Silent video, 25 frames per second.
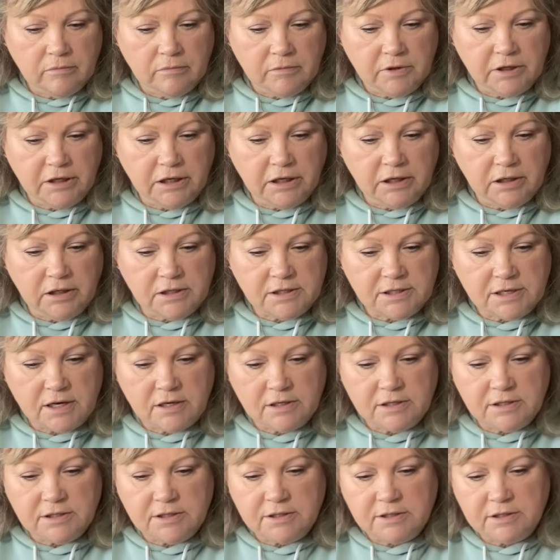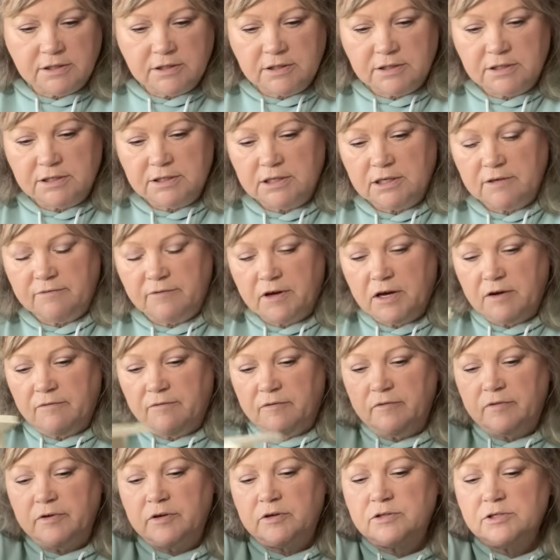taking this all stuff off
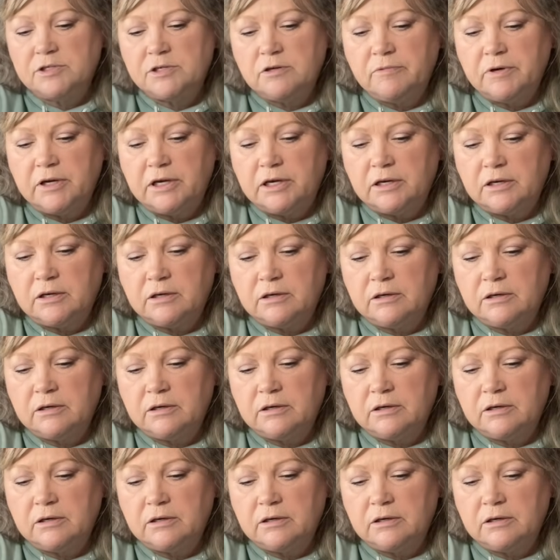of here so we can,